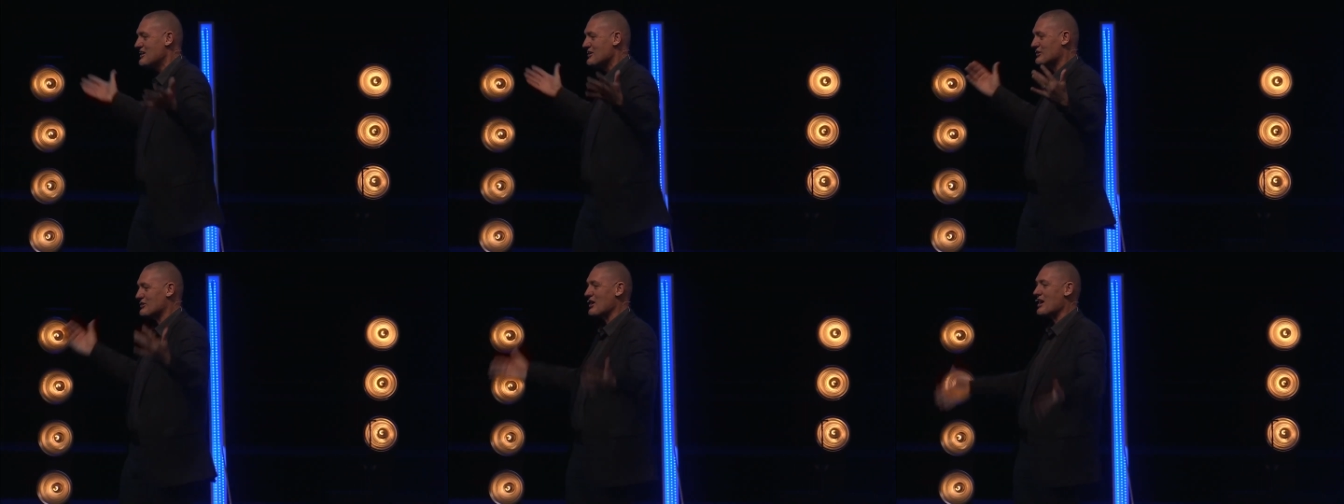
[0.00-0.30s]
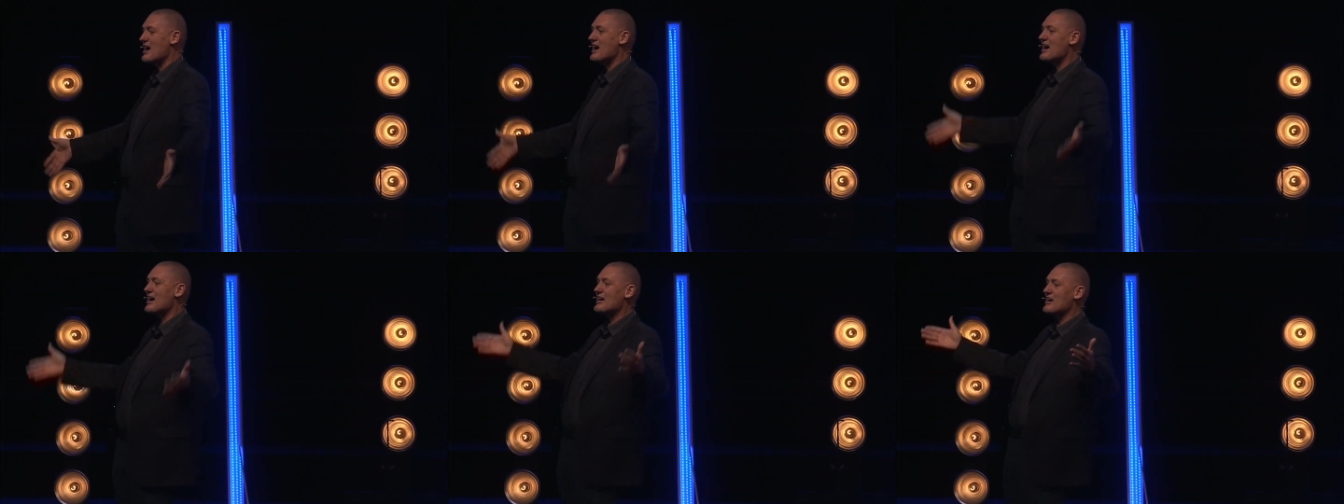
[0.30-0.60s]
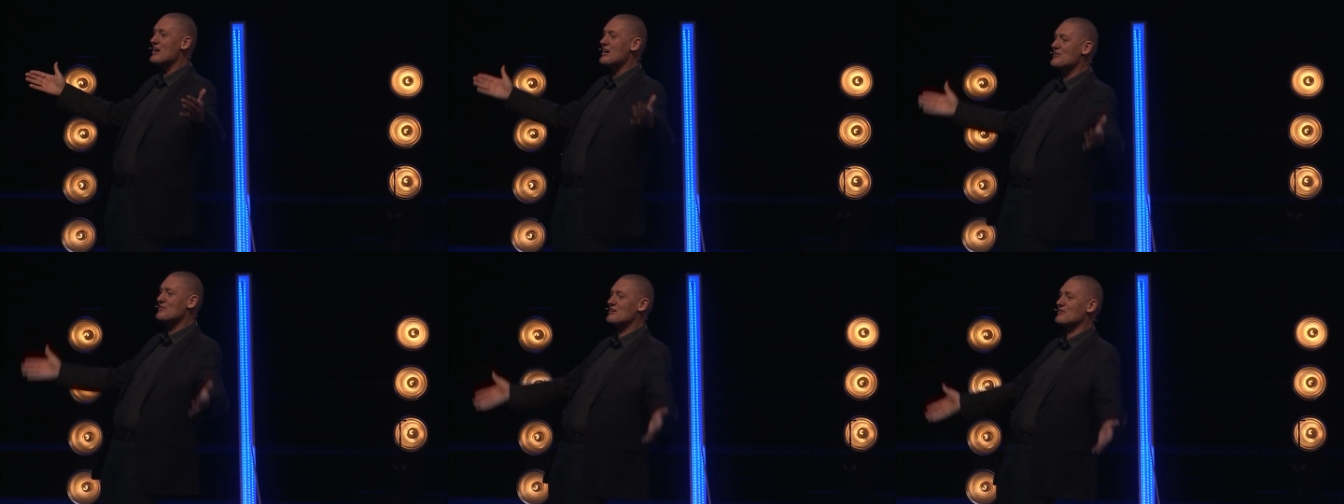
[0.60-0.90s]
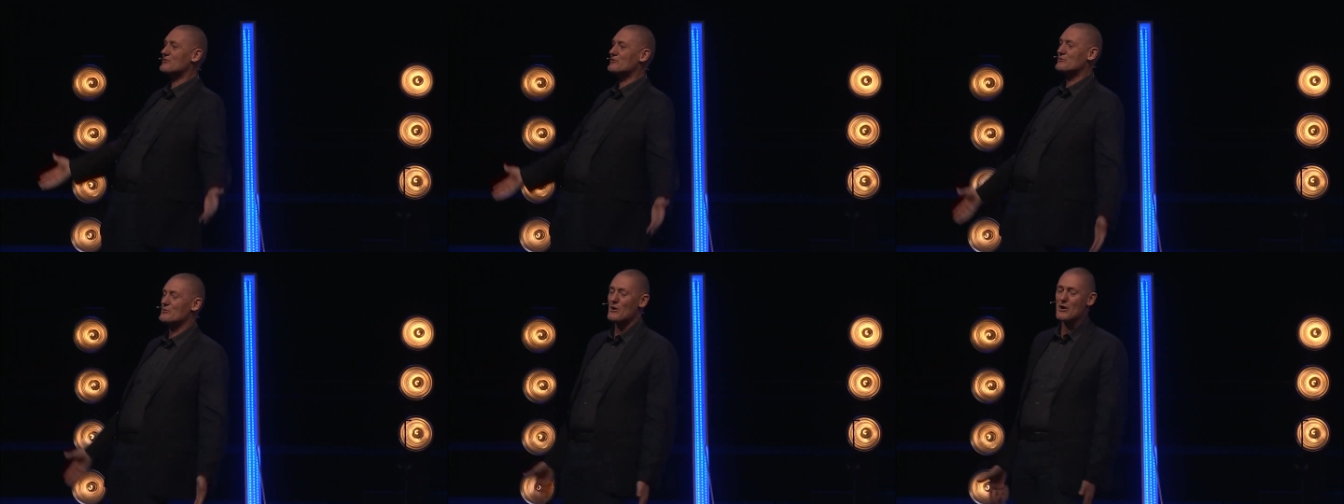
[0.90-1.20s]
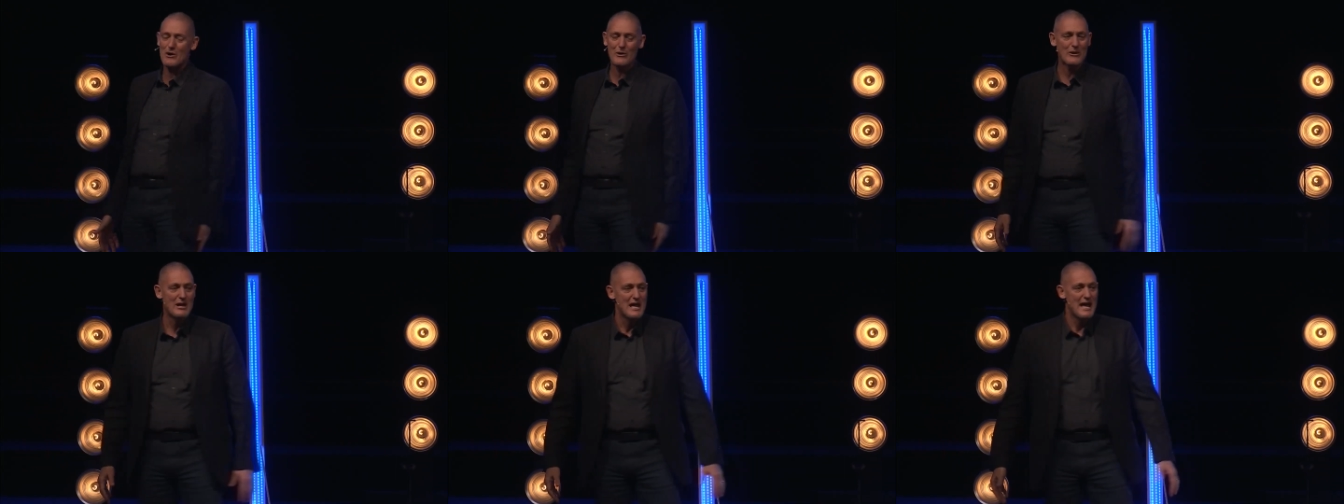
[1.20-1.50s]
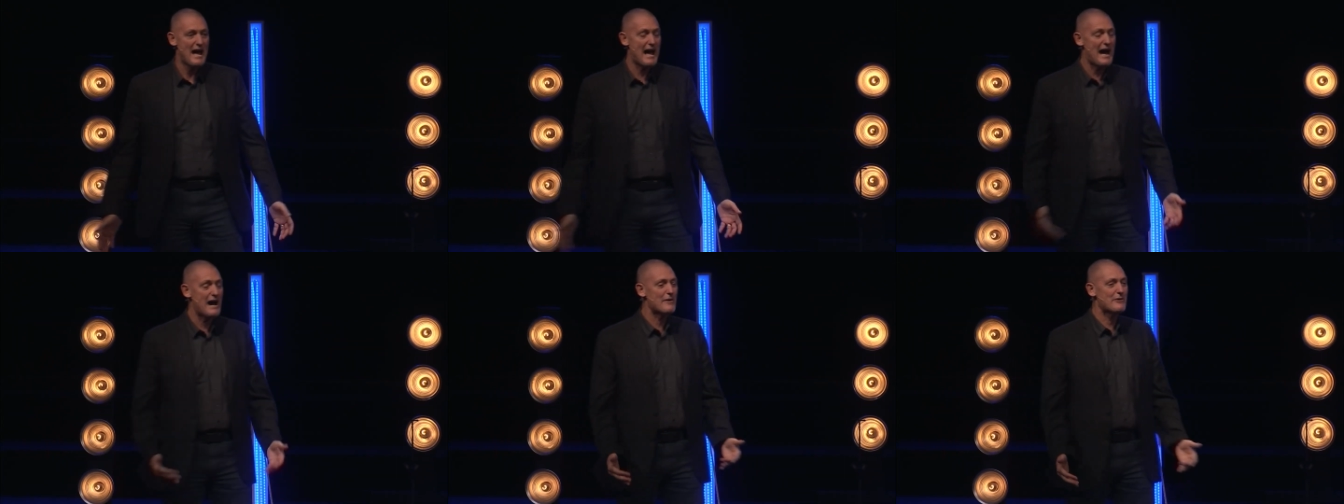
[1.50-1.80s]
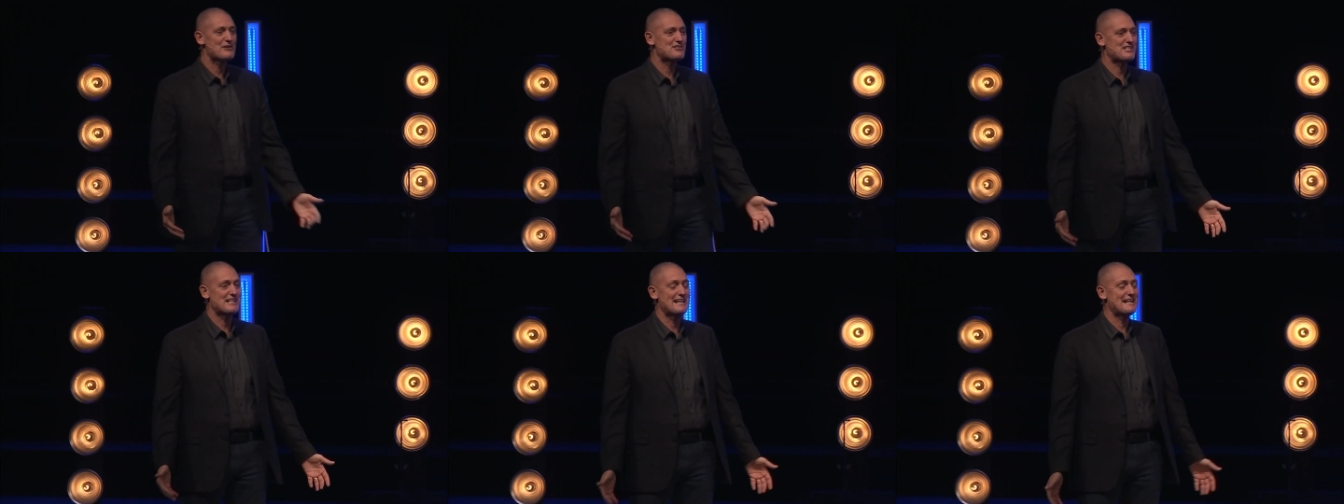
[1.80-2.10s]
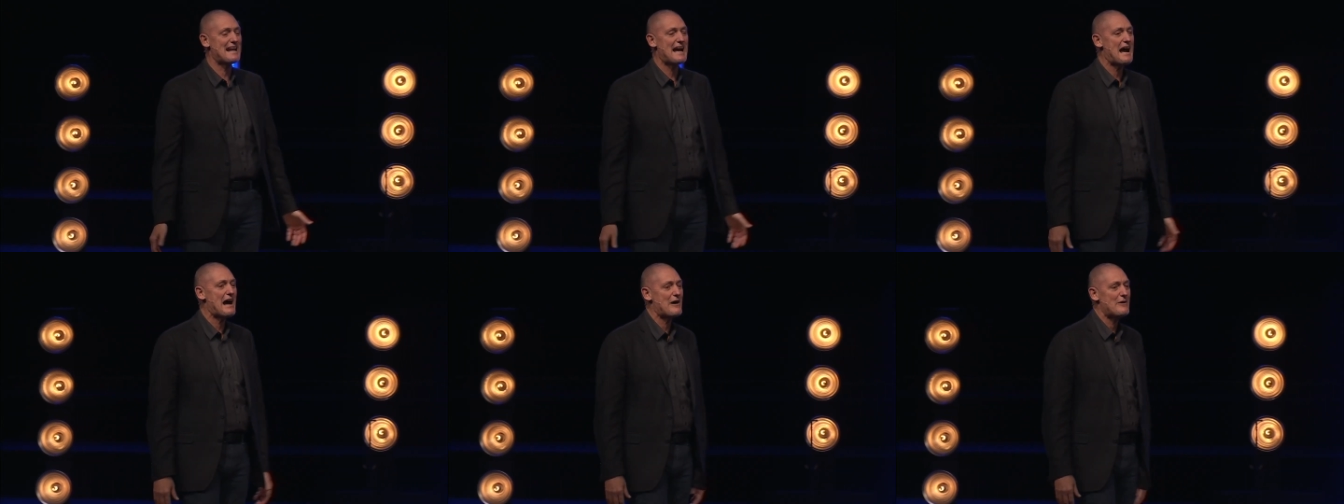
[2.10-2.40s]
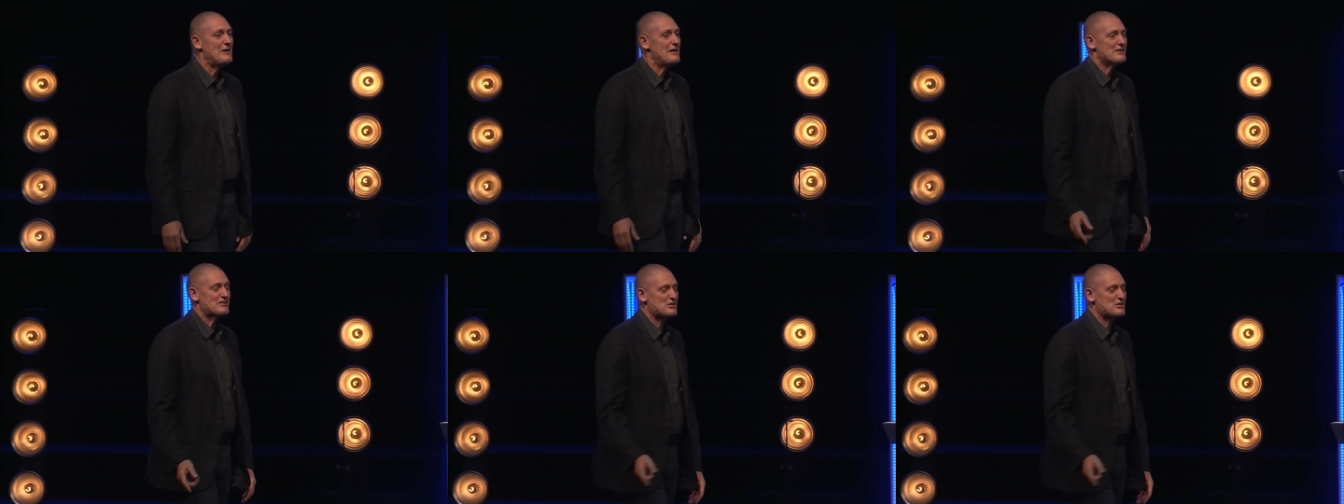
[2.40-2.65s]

God on the throne, how is He now